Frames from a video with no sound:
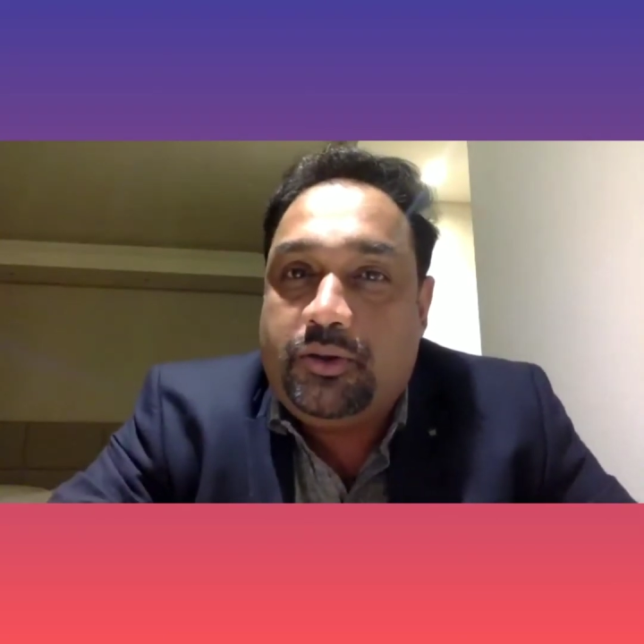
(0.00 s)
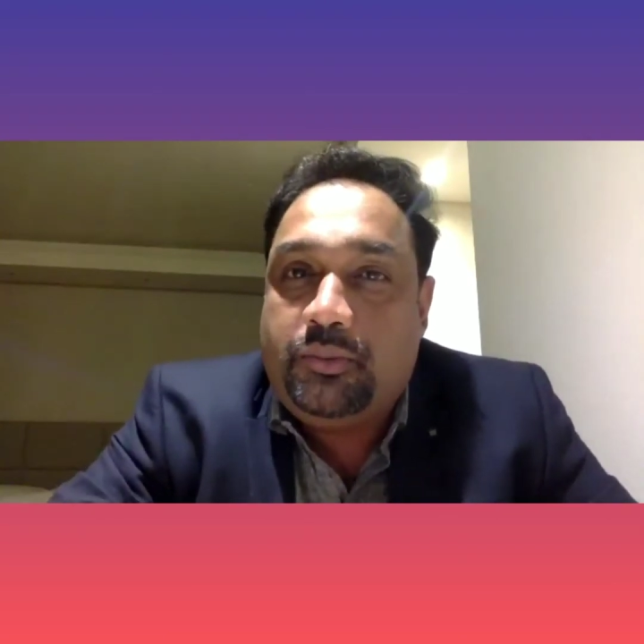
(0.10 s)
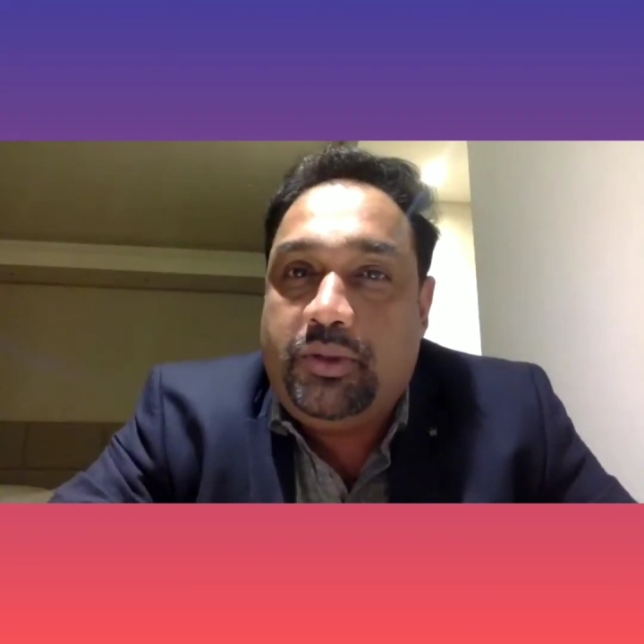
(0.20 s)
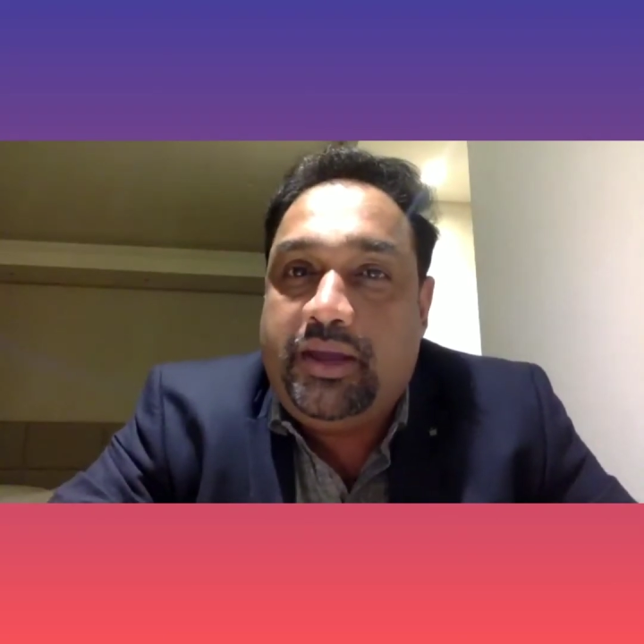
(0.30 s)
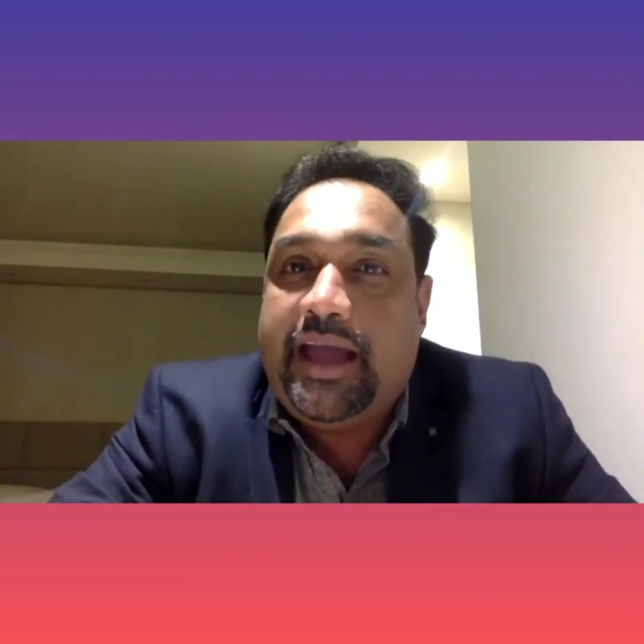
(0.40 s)
to
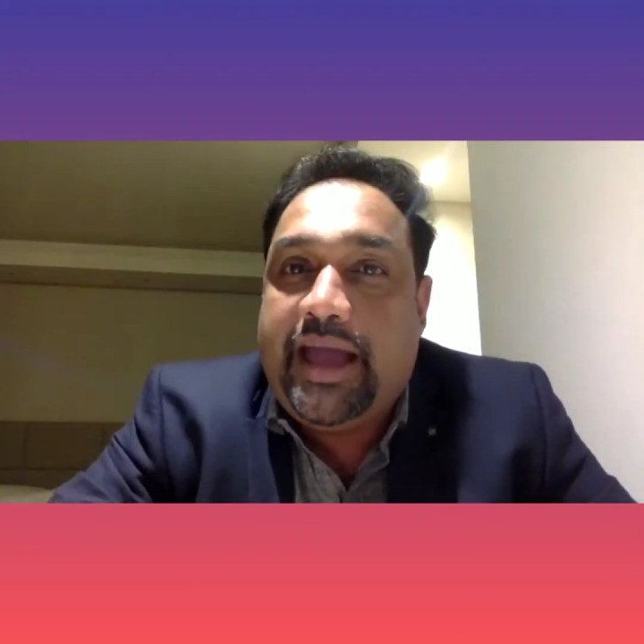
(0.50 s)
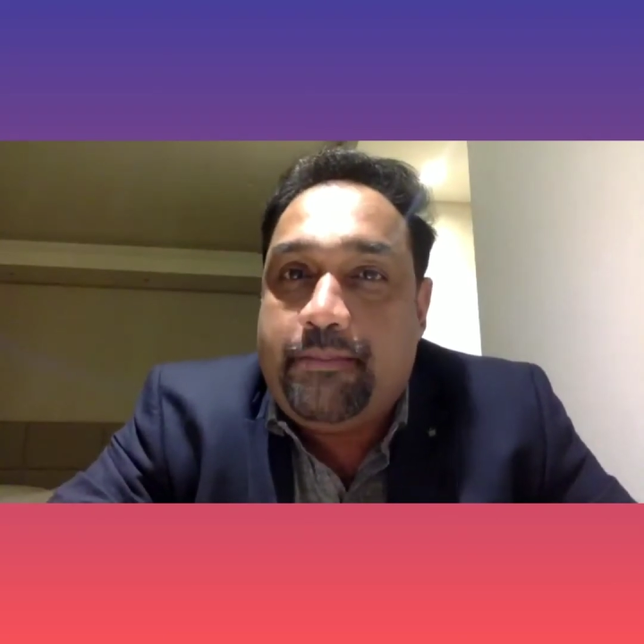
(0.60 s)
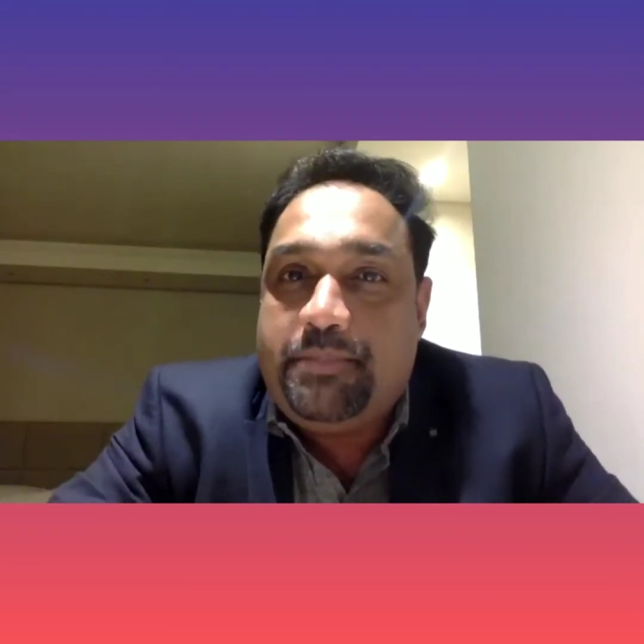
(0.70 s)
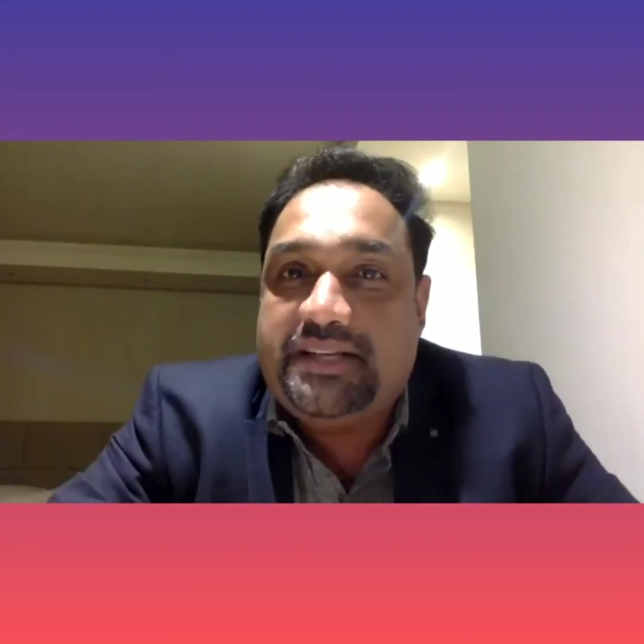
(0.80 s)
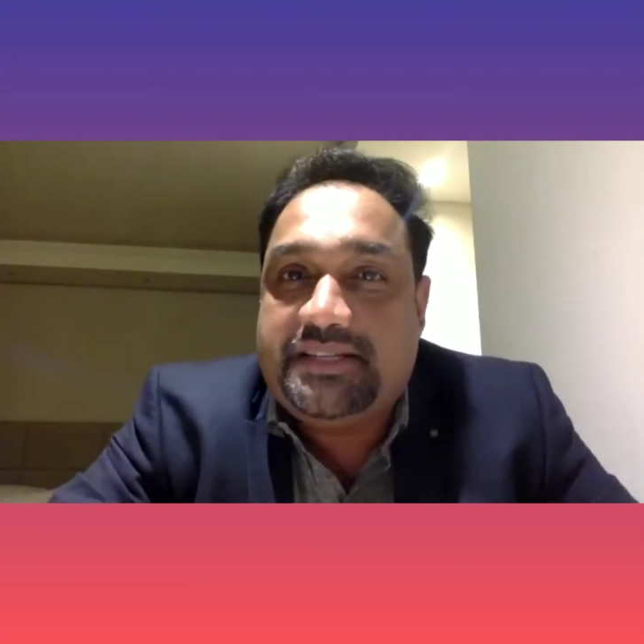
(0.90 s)
be a
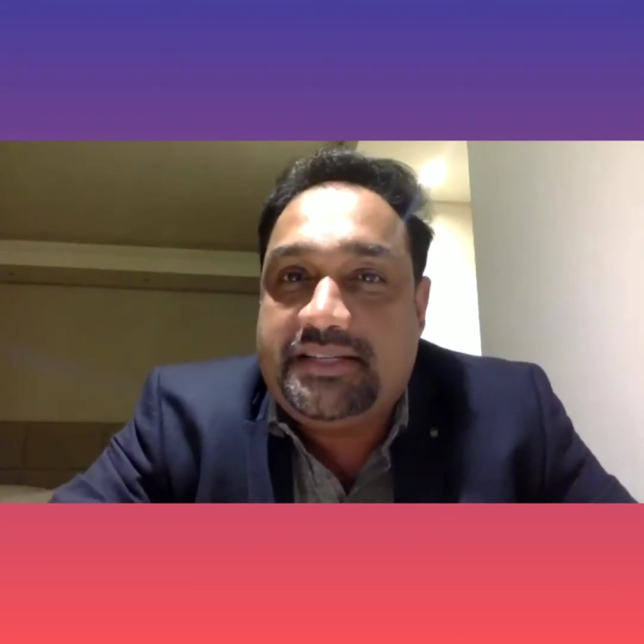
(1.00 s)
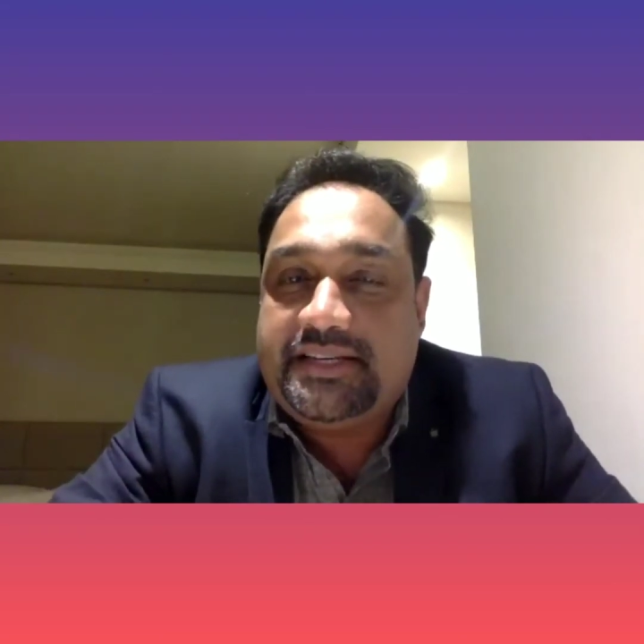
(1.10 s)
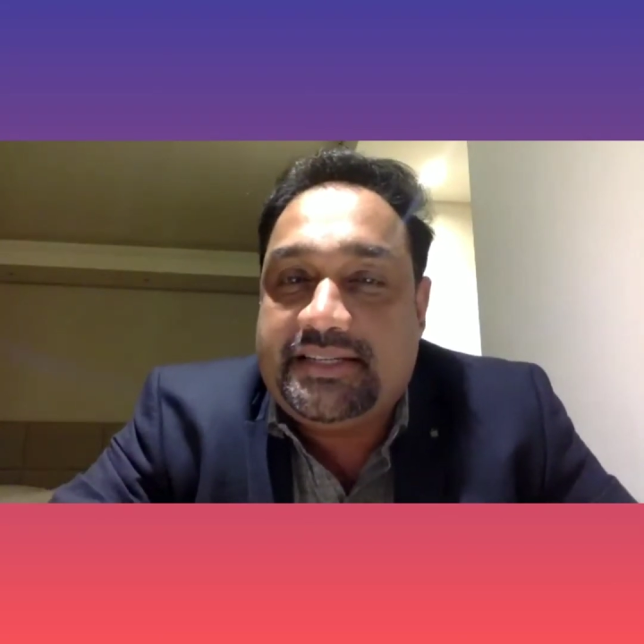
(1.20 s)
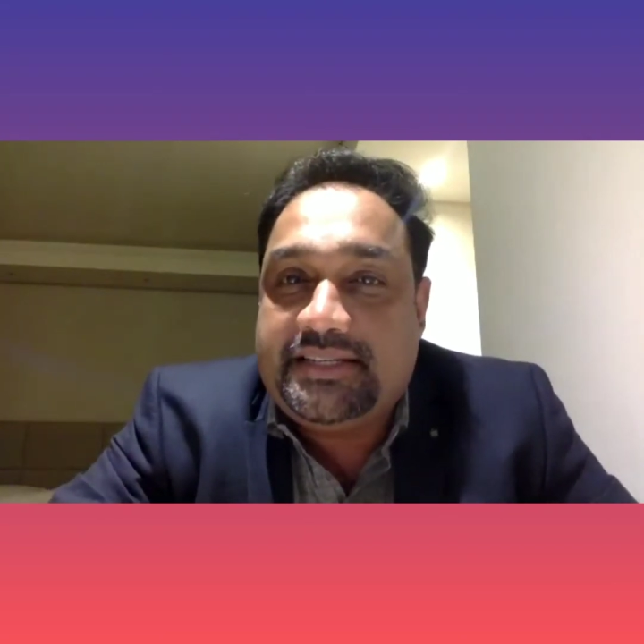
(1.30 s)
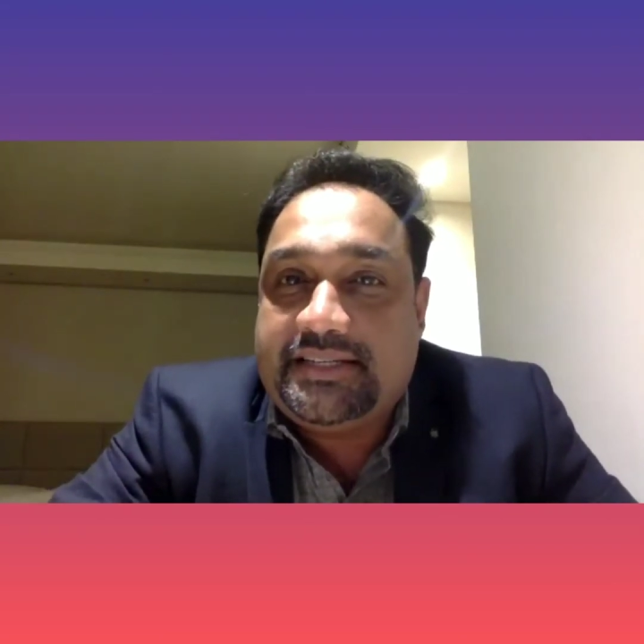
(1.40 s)

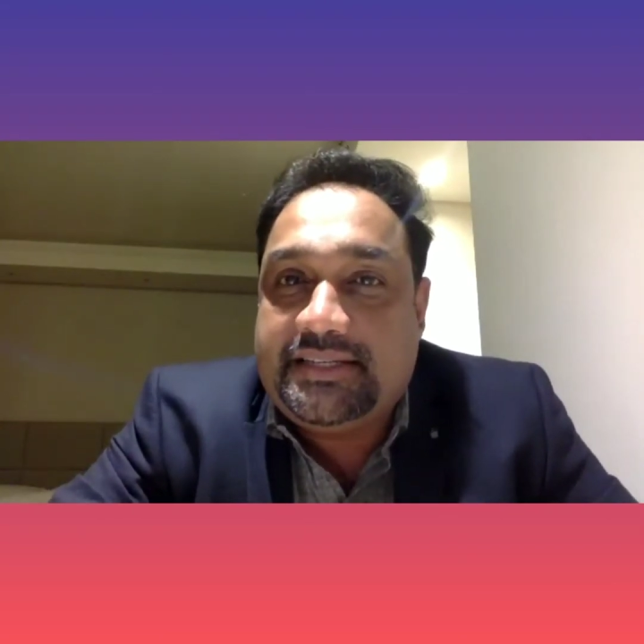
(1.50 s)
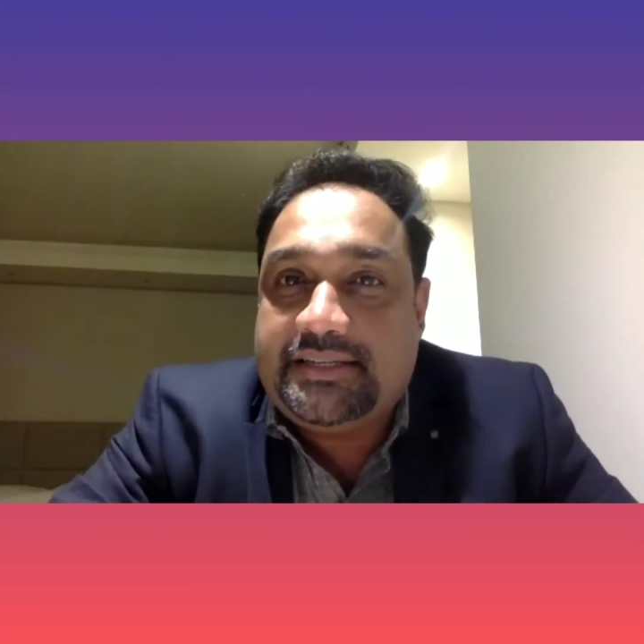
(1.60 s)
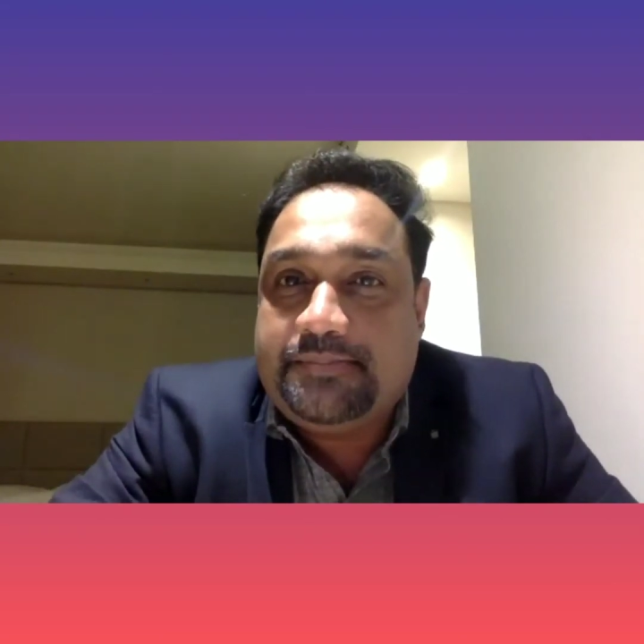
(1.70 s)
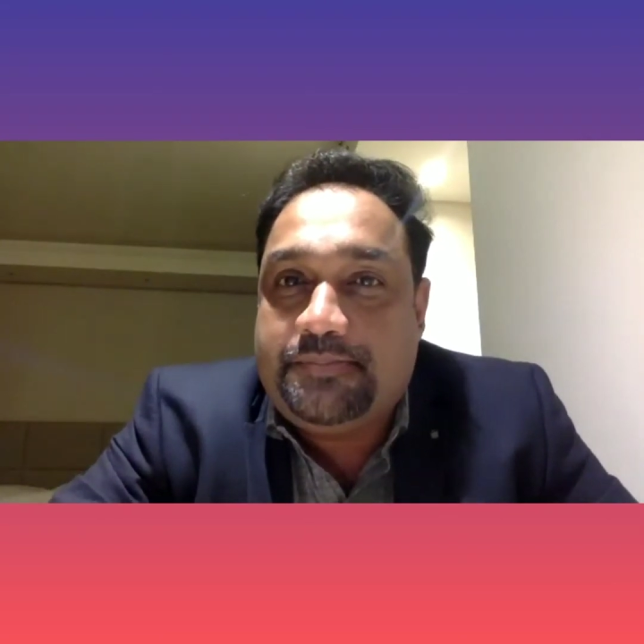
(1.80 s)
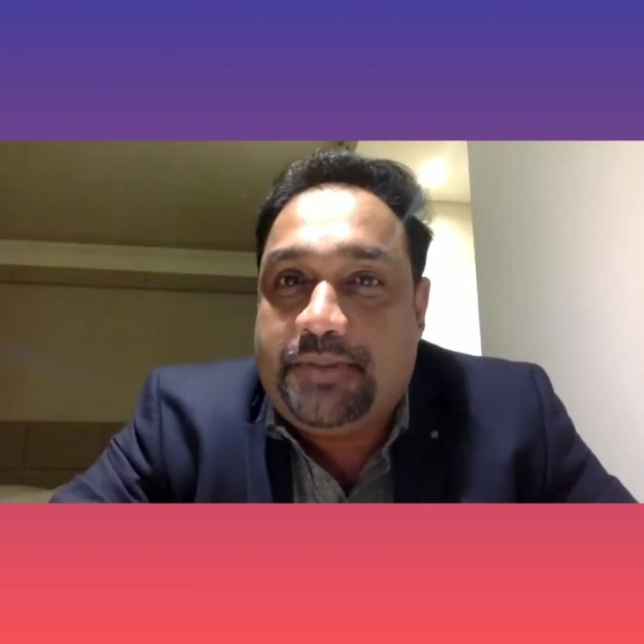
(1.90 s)
business